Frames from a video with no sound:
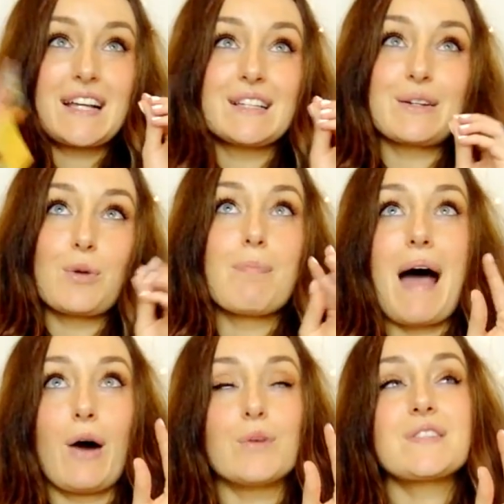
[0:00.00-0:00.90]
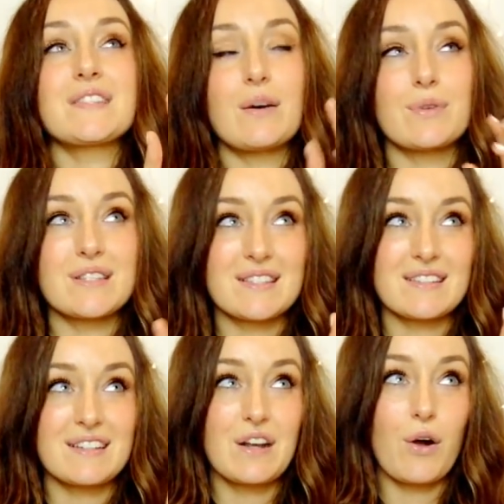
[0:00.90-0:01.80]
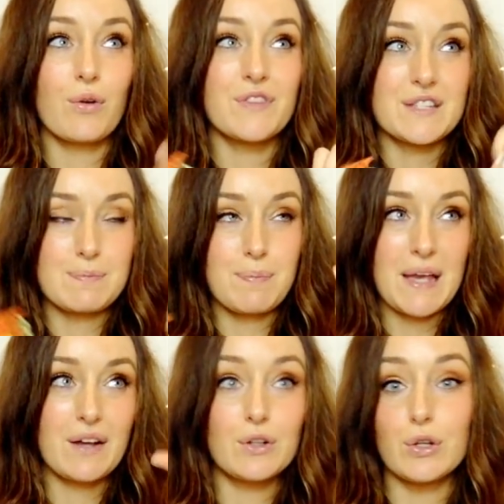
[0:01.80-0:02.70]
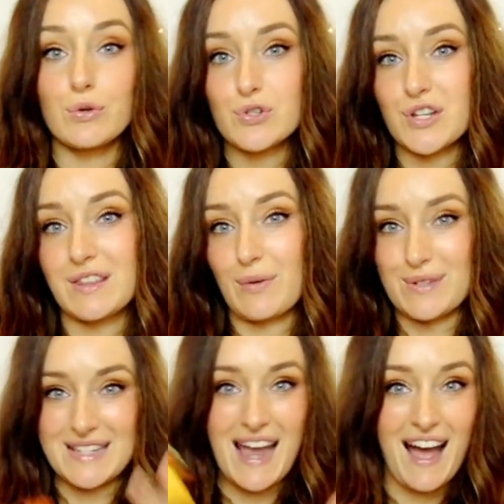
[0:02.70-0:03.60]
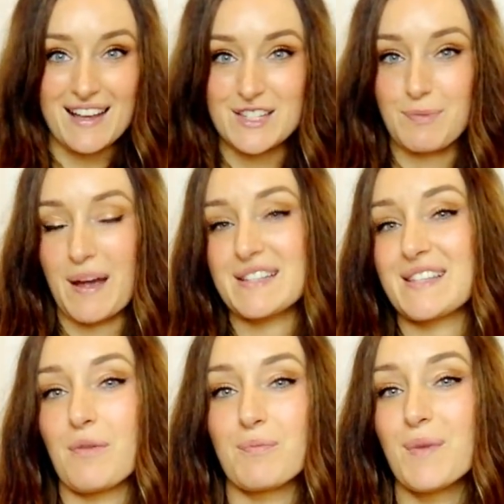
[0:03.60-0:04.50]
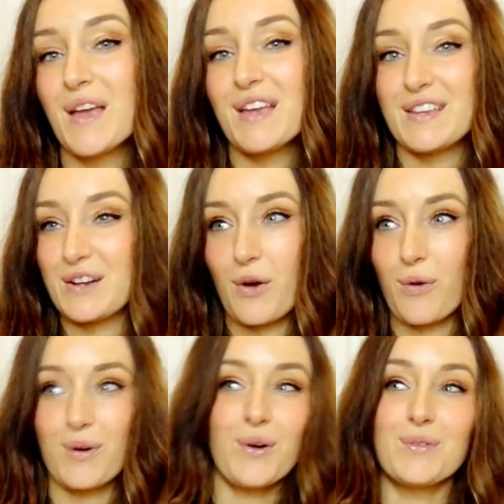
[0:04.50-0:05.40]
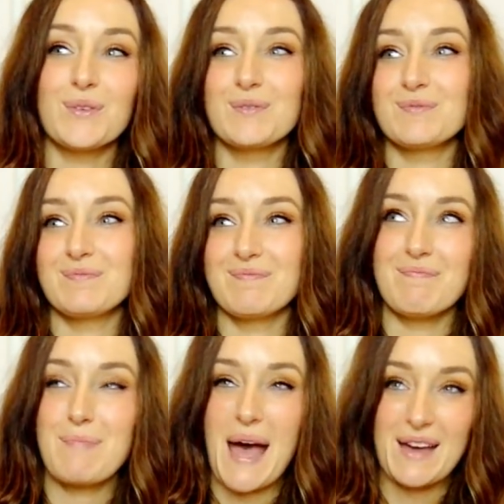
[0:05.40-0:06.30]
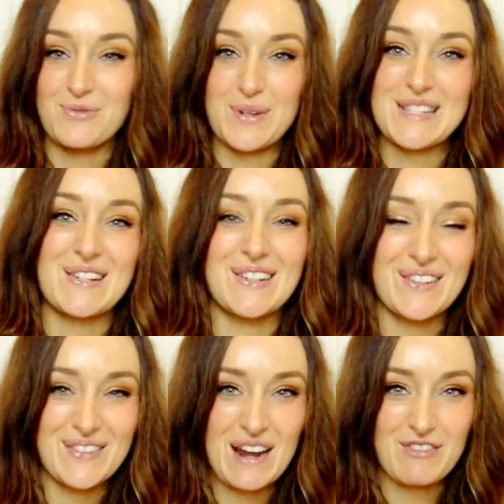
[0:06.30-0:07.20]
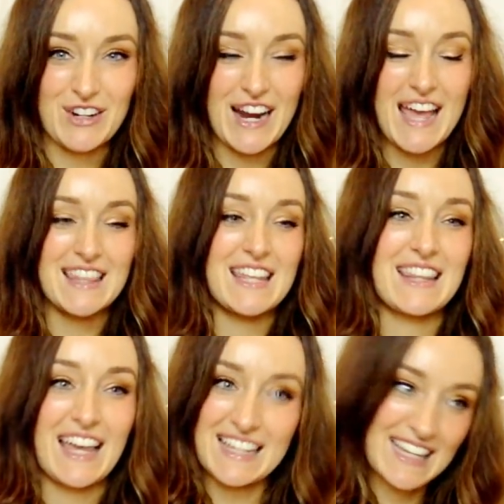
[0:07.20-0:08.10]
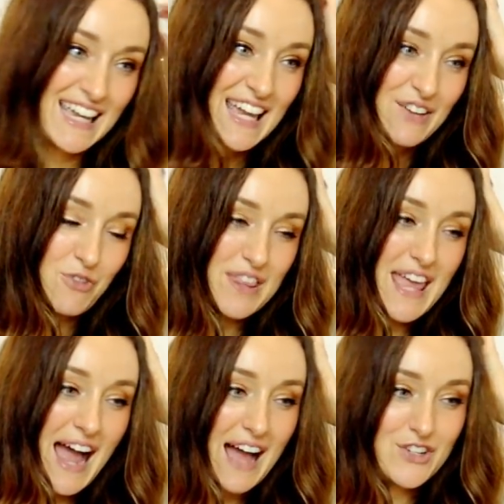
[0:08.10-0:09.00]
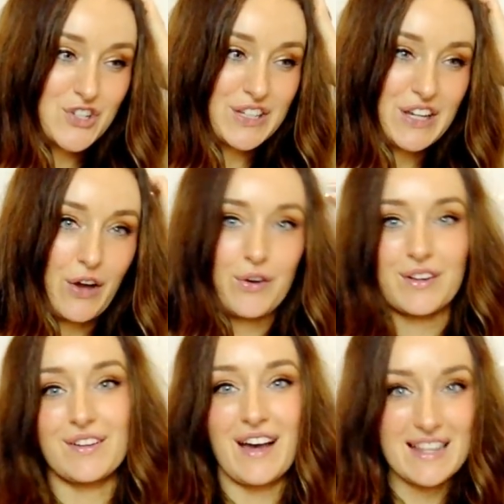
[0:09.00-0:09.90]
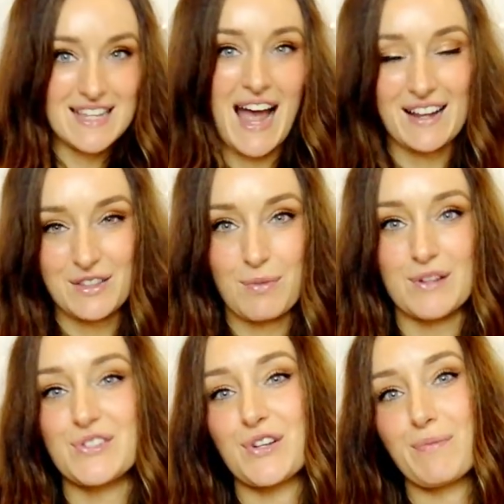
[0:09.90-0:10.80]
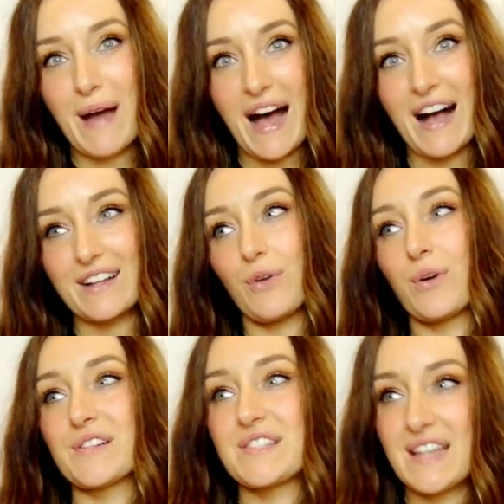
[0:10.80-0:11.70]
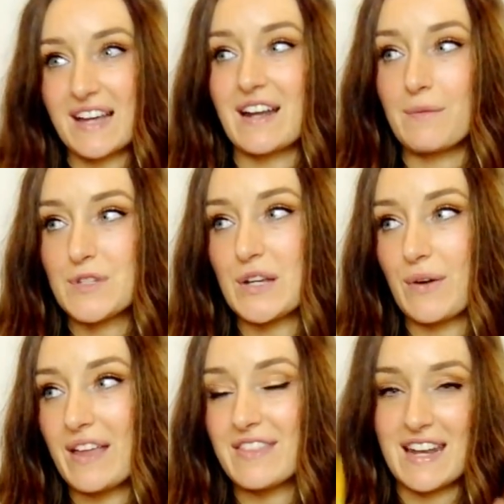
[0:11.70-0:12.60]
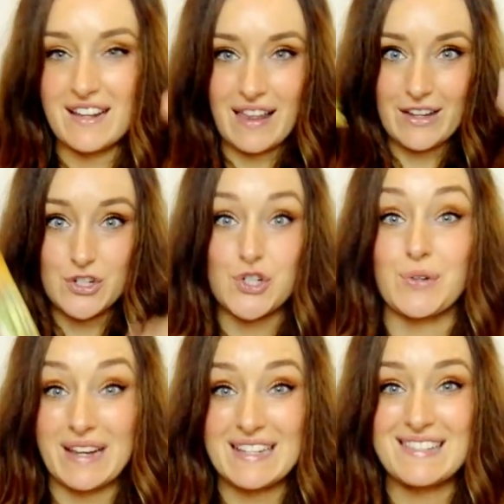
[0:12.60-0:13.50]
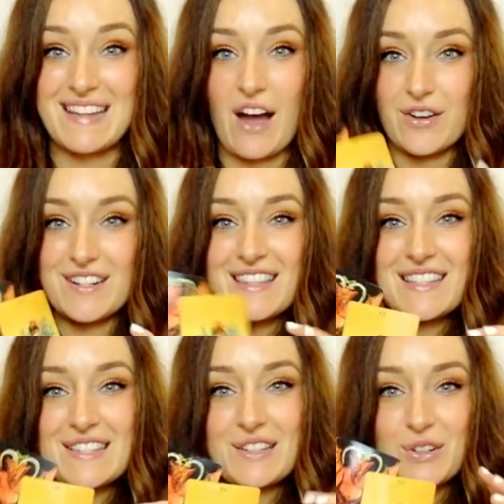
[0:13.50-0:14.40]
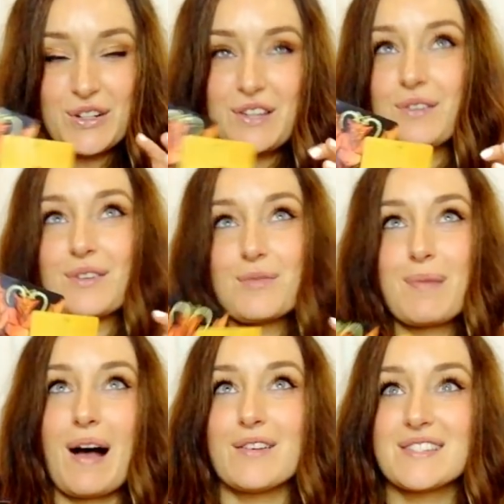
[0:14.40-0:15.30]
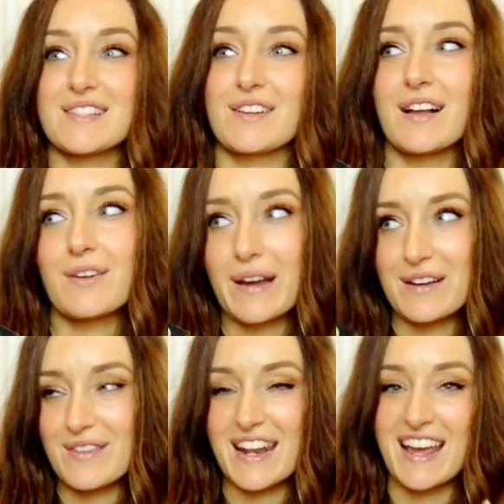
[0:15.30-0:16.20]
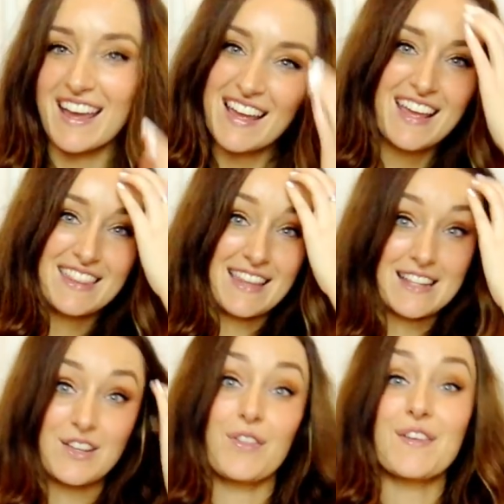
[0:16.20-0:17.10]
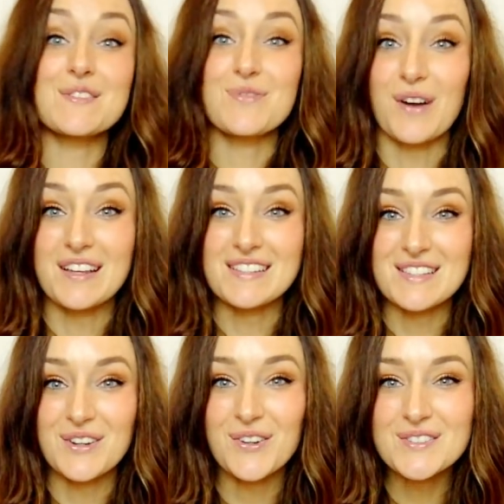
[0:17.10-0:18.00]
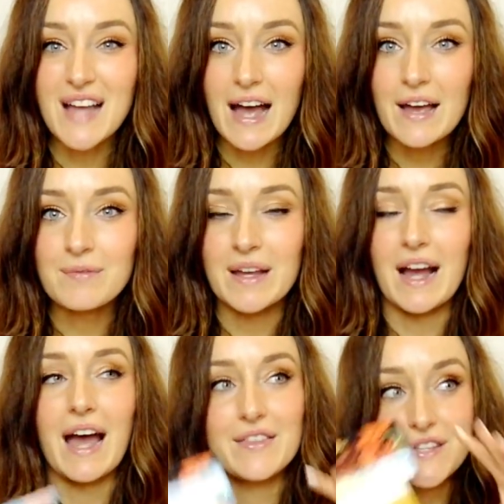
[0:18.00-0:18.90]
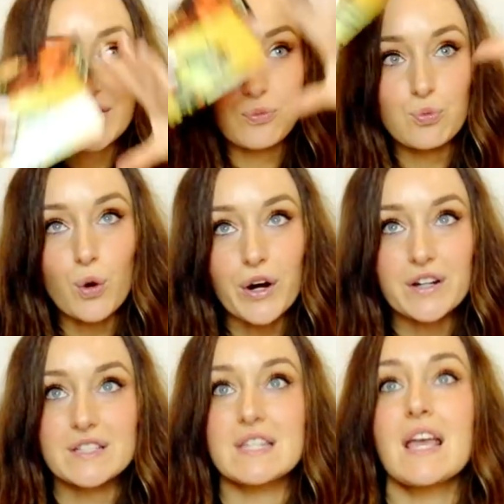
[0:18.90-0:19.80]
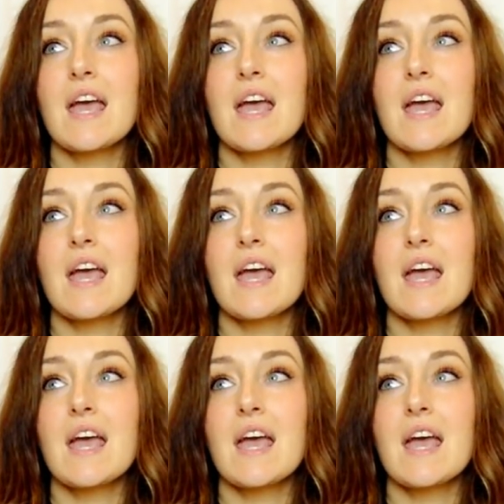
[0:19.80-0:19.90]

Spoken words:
a little mouse that was, you know, this big illusion that was cast by some, you know, bad wizard or whatever. And then like when they actually go to attack the monster back or stand up to it, then it like shrinks down into this little cute little mouse. And they're like, wait a minute, that's all this was the whole time? Like I had this worked